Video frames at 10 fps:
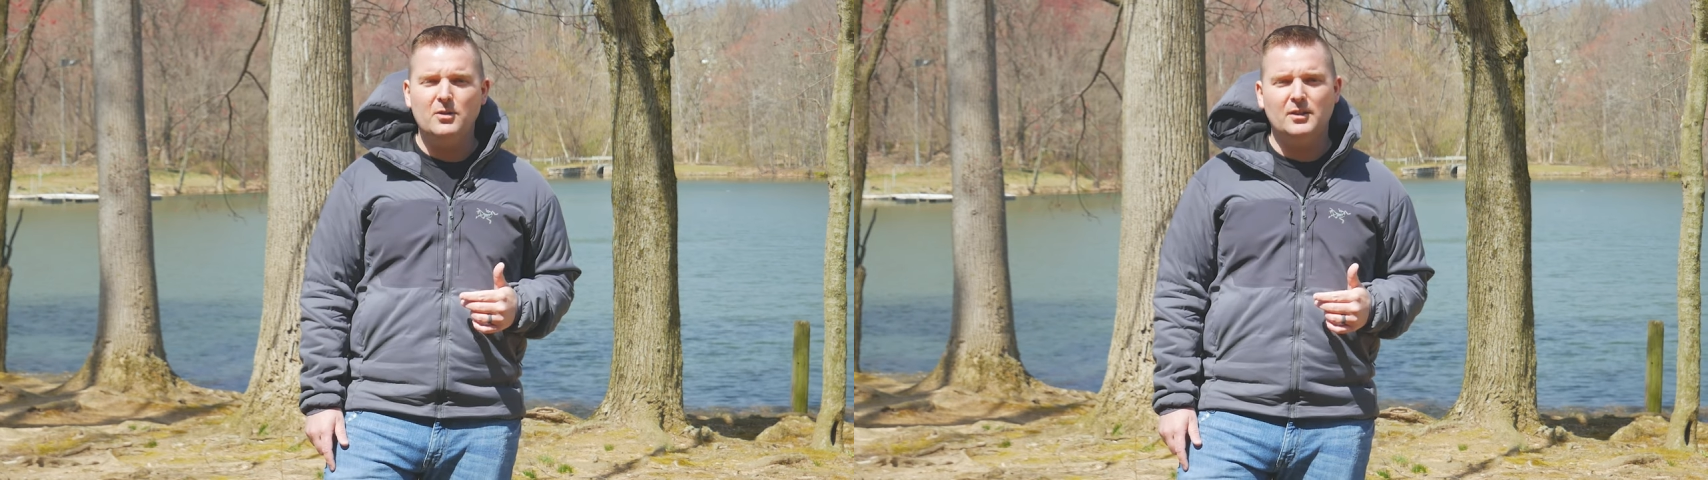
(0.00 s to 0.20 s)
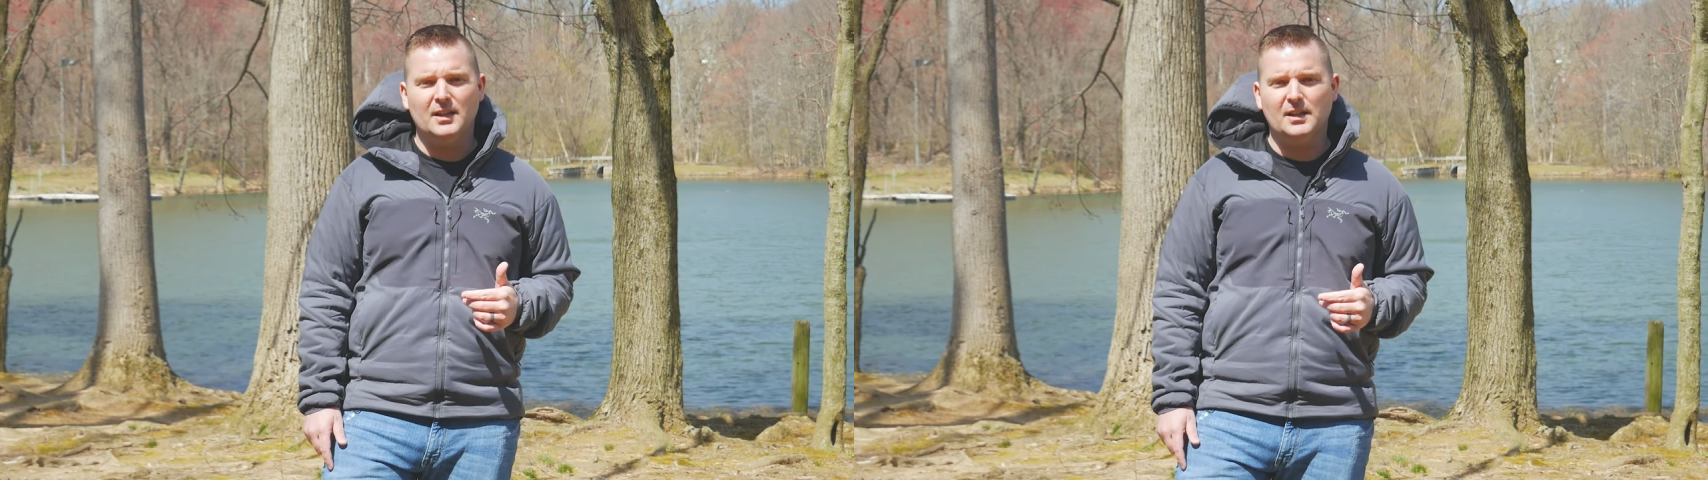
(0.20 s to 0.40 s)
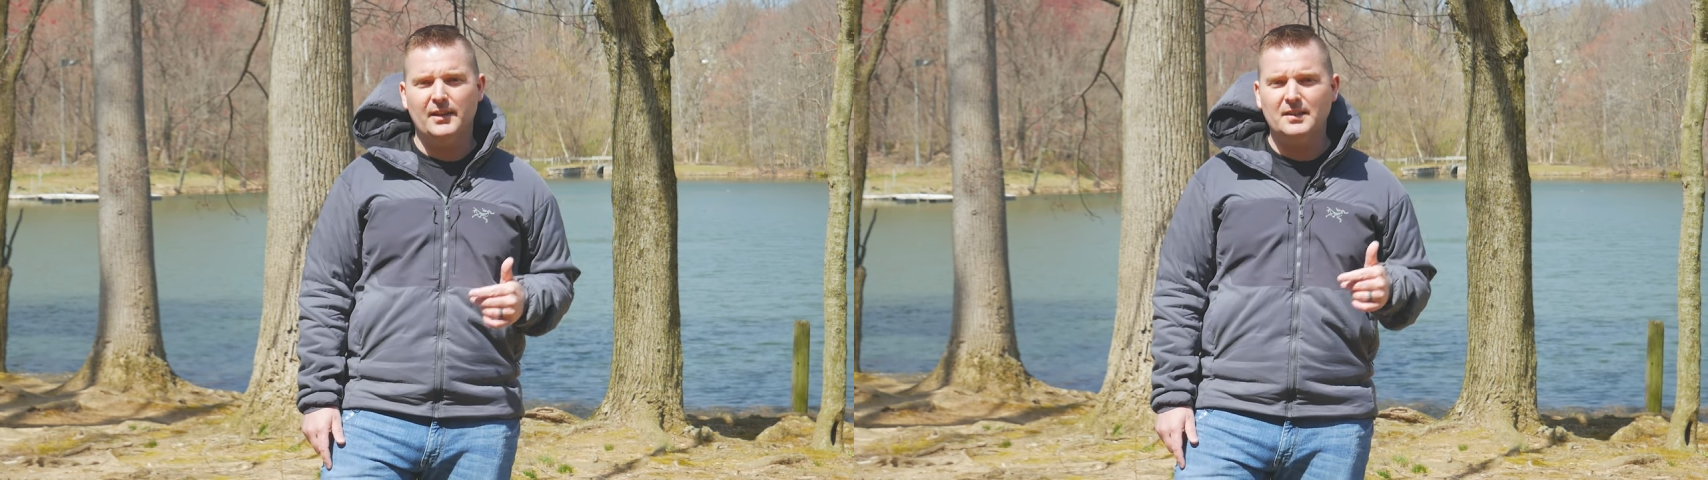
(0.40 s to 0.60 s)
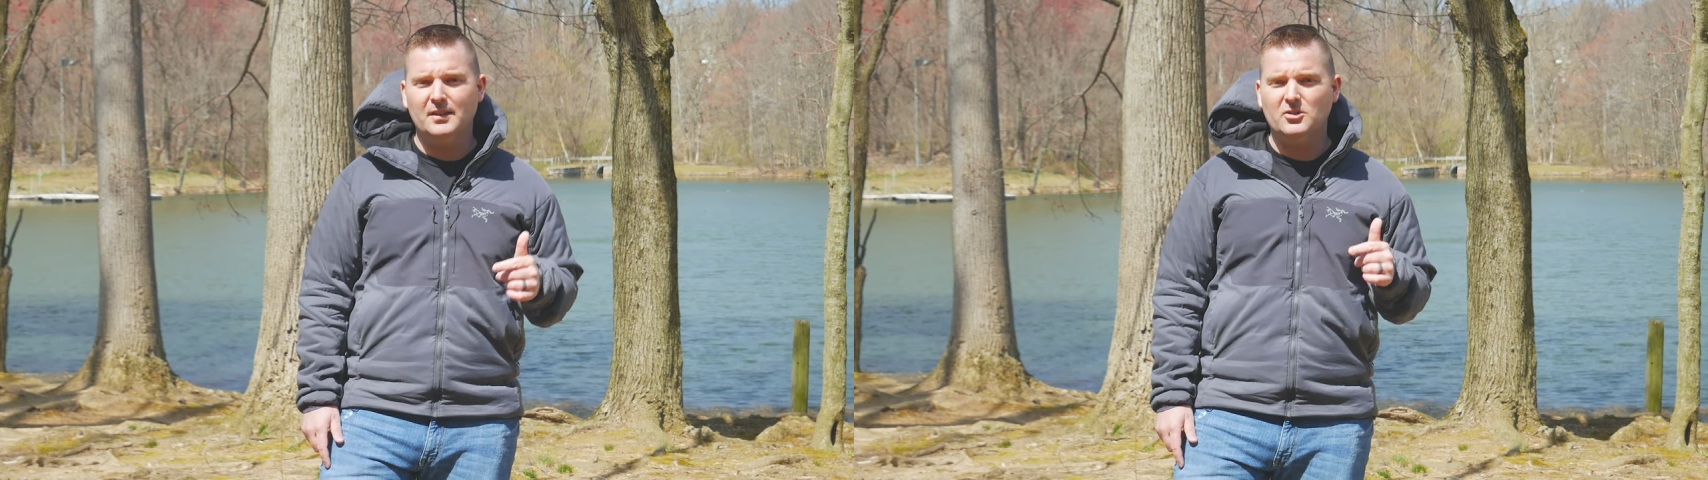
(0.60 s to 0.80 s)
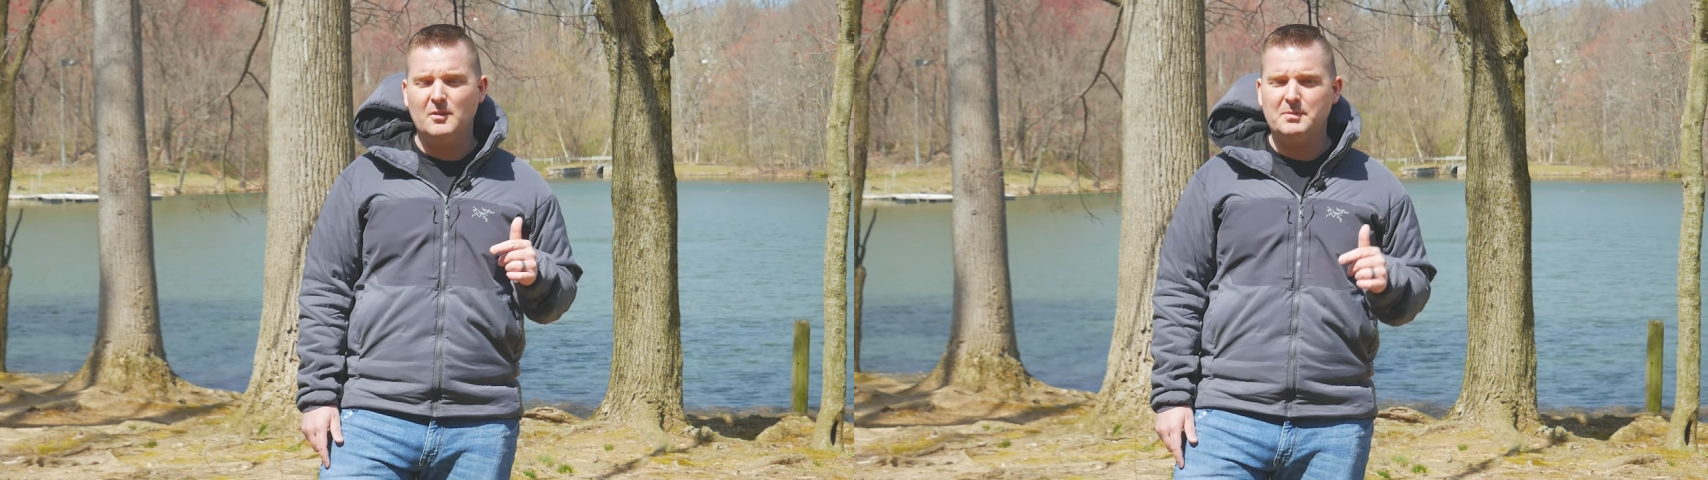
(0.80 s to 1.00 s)
you can check the links
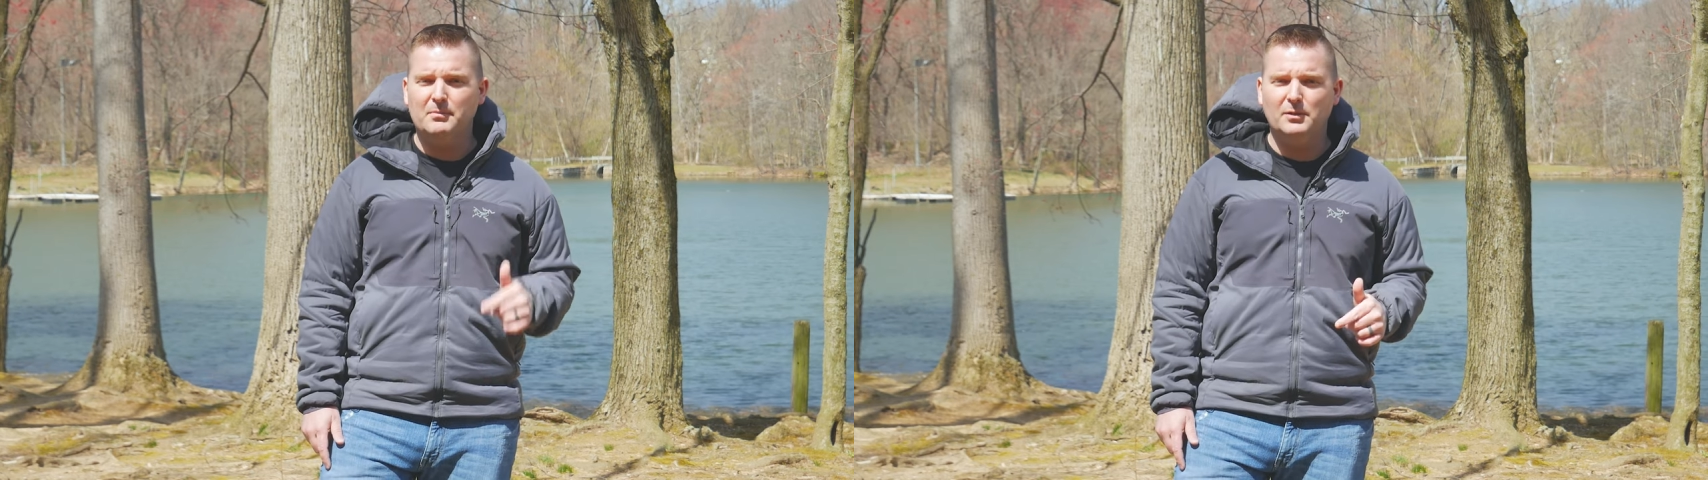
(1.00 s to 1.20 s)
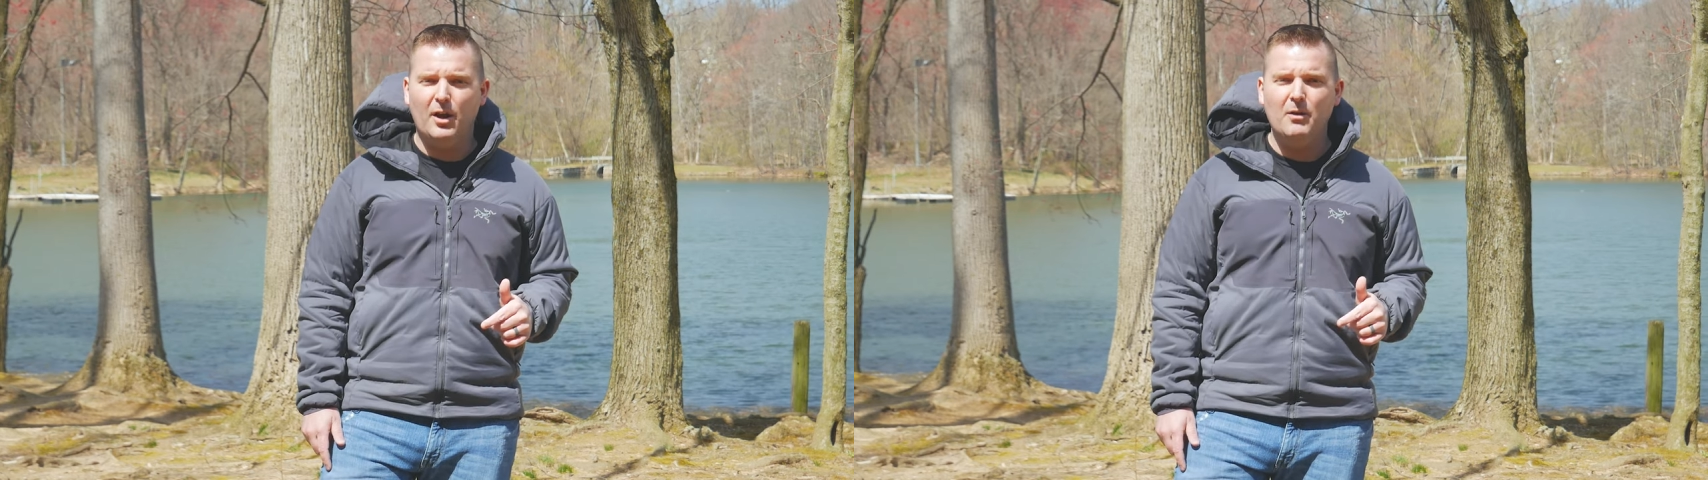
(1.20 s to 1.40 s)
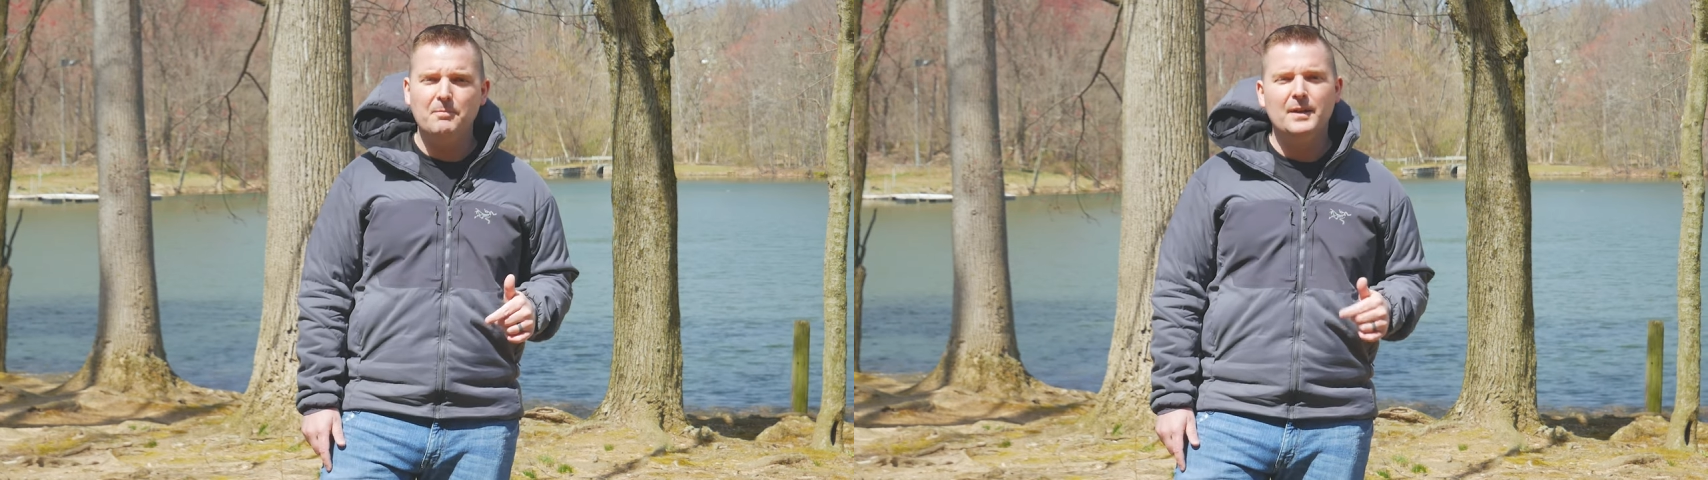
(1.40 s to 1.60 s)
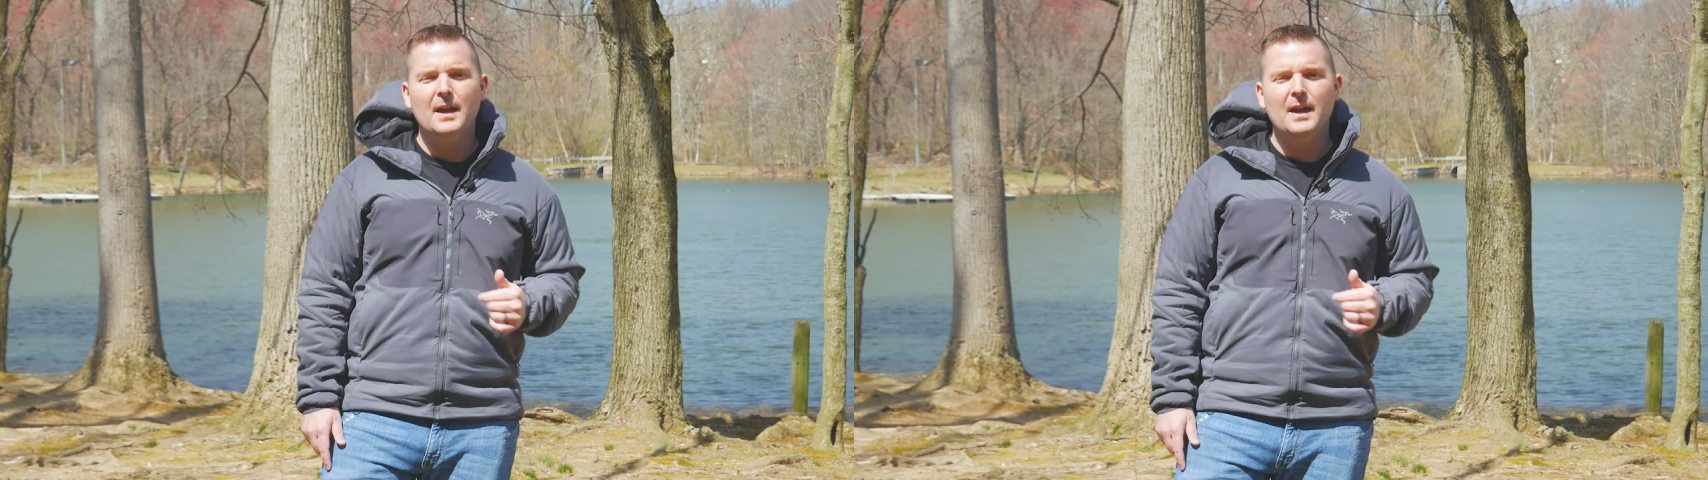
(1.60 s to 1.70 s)
in the description below.